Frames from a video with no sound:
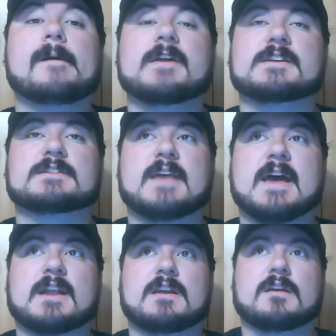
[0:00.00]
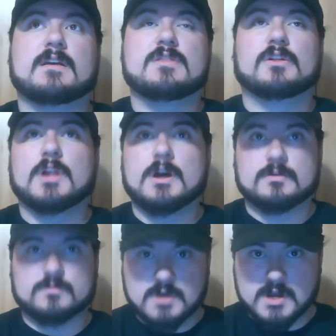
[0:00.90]
is that in the
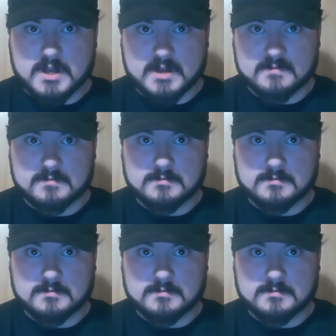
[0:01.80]
long run,